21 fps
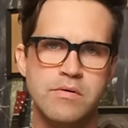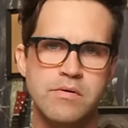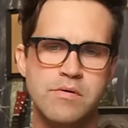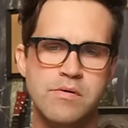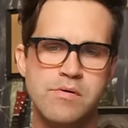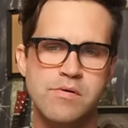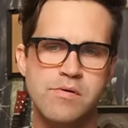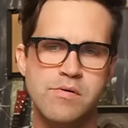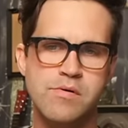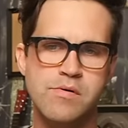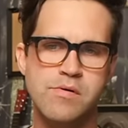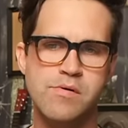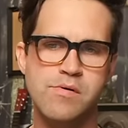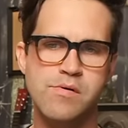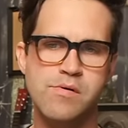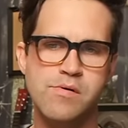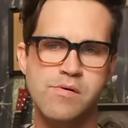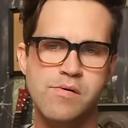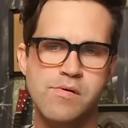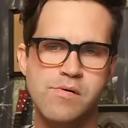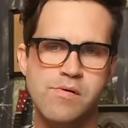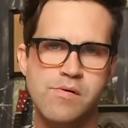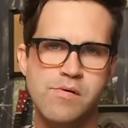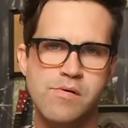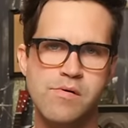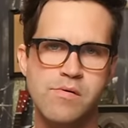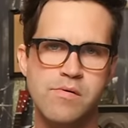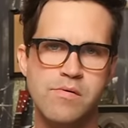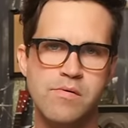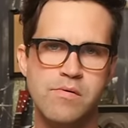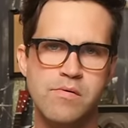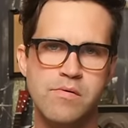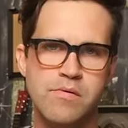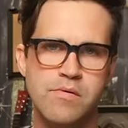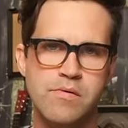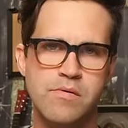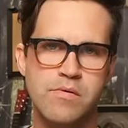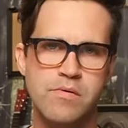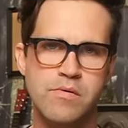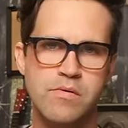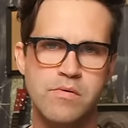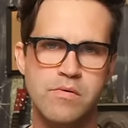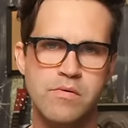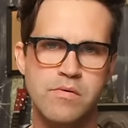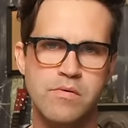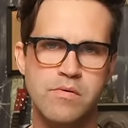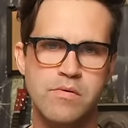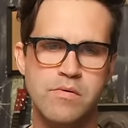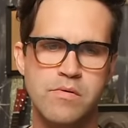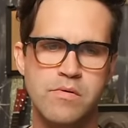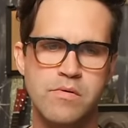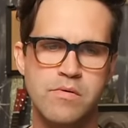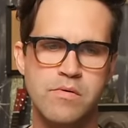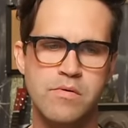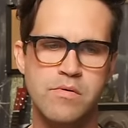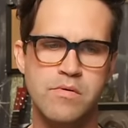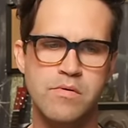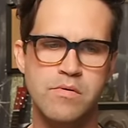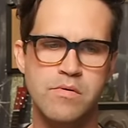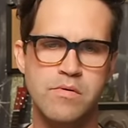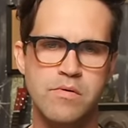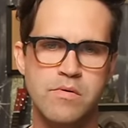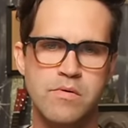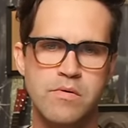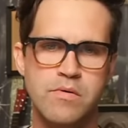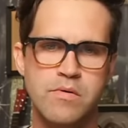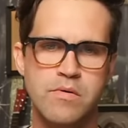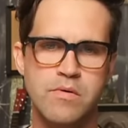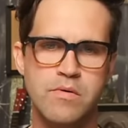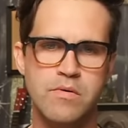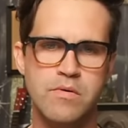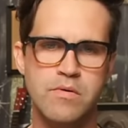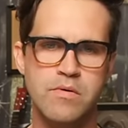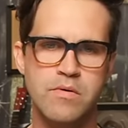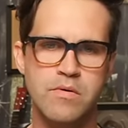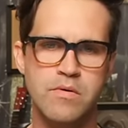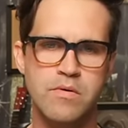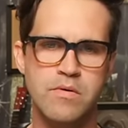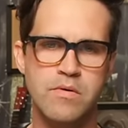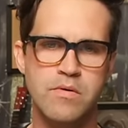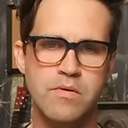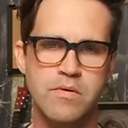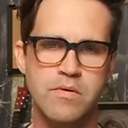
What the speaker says: [no speech]